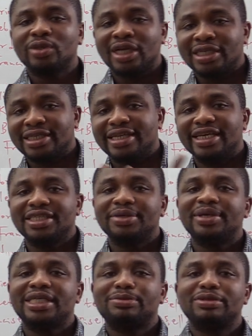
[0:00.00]
two. That's the
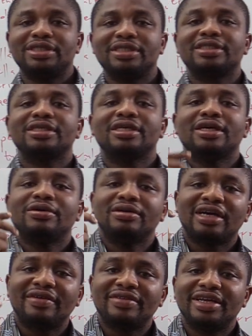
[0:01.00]
Neisseria species.
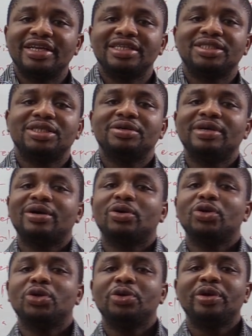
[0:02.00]
We have the
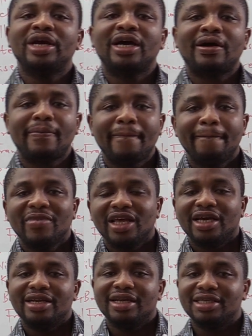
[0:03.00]
Neisseria gonorrhea
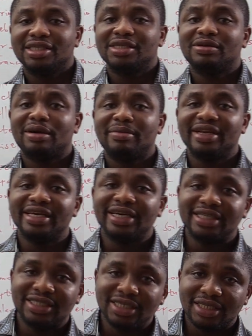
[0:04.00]
and Neisseria
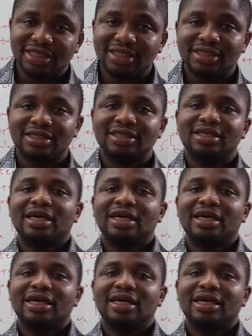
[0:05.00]
meningitidis.